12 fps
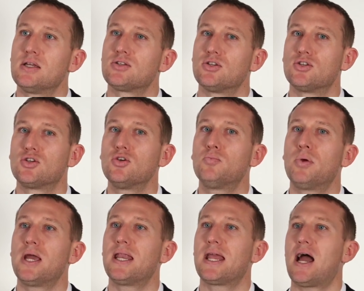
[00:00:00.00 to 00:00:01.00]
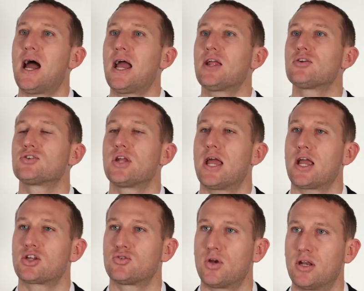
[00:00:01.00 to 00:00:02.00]
Since you paid a higher
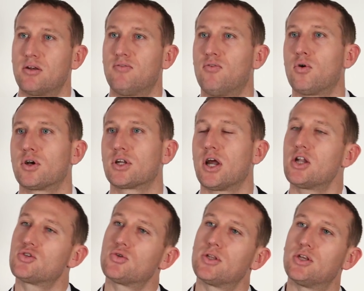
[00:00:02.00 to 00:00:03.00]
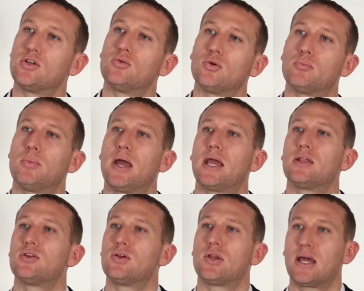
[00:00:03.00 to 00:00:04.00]
tax rate in a foreign country than you would pay
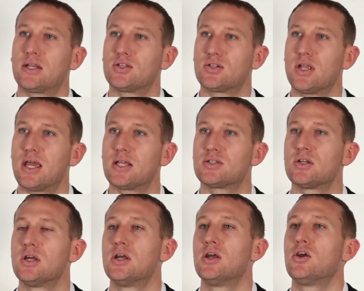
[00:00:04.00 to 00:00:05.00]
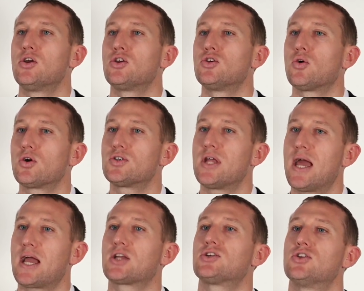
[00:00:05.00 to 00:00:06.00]
in the United States, your
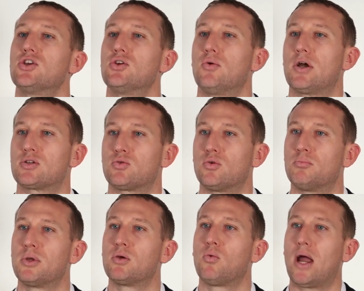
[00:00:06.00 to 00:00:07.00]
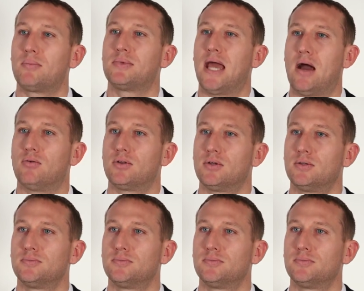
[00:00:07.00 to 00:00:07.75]
tax in the U.S. would be wiped out.